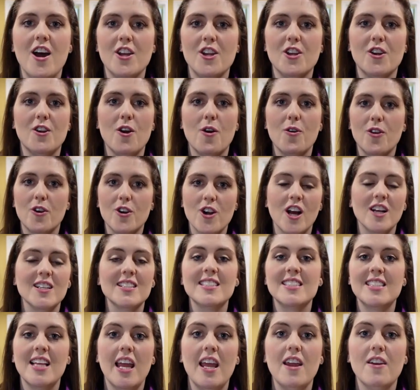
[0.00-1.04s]
You know, they're not
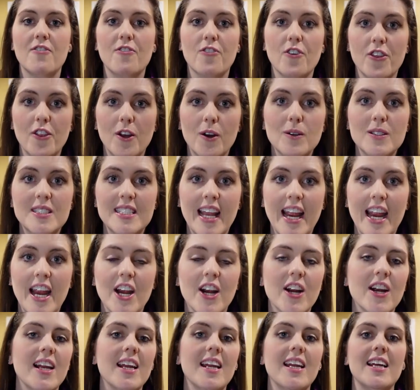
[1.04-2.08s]
safe for those
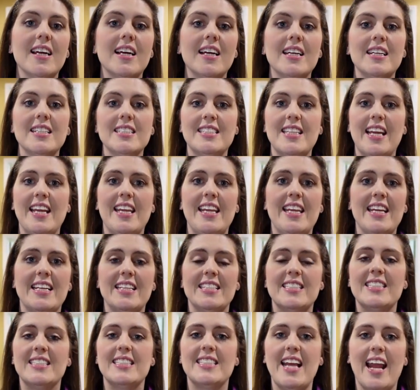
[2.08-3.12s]
areas. They get
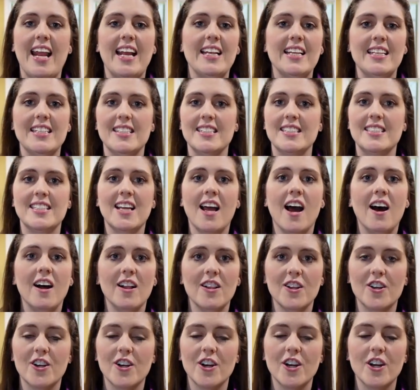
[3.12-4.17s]
stained and
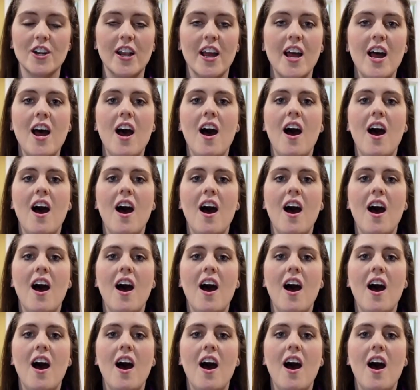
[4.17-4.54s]
discolored.